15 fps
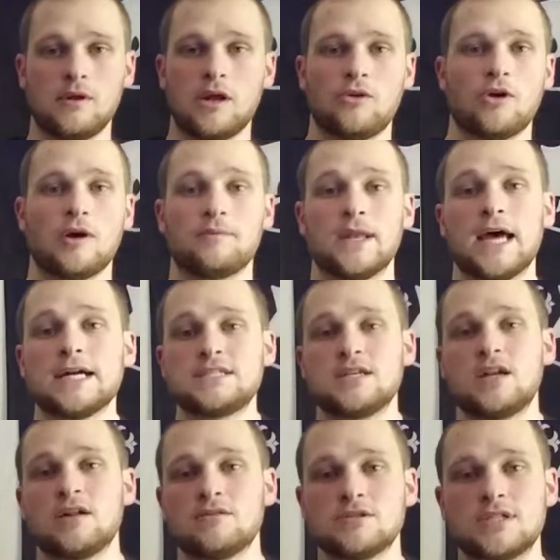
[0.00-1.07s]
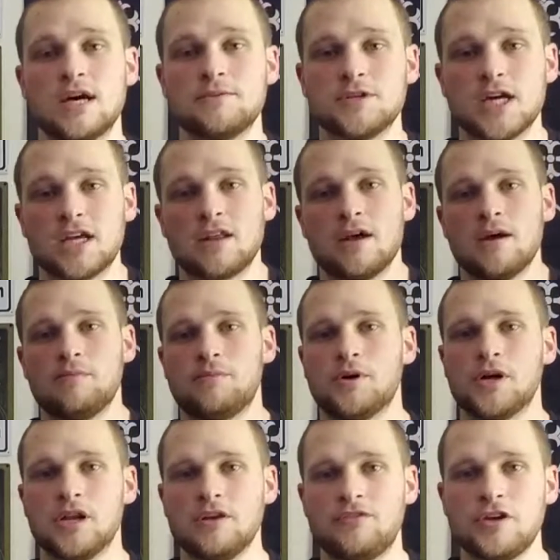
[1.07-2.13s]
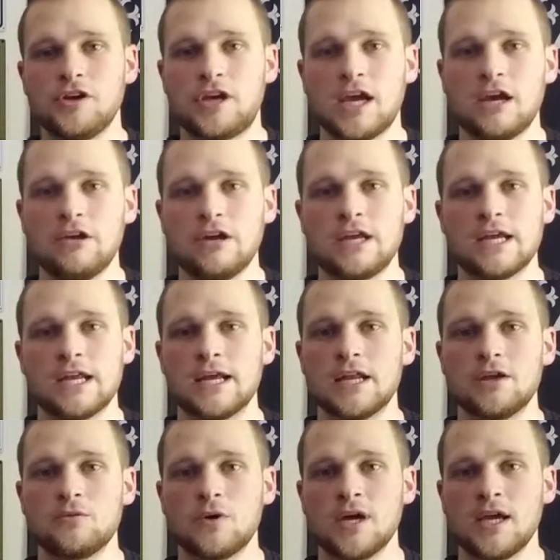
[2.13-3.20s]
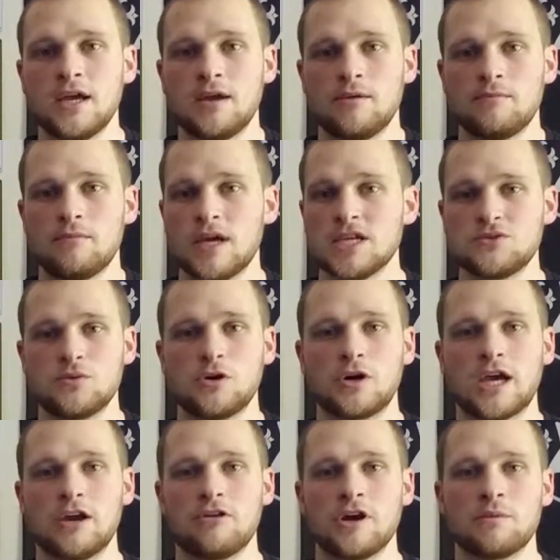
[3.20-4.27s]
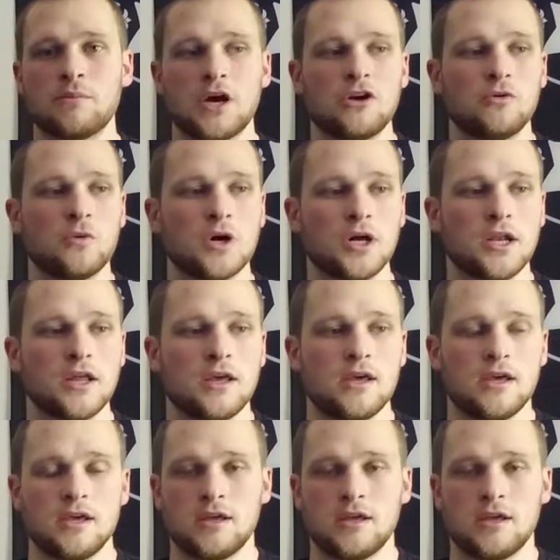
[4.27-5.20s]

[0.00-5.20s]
I mean, that's another subject. But if you're carrying it anyway, may as well carry a metal one.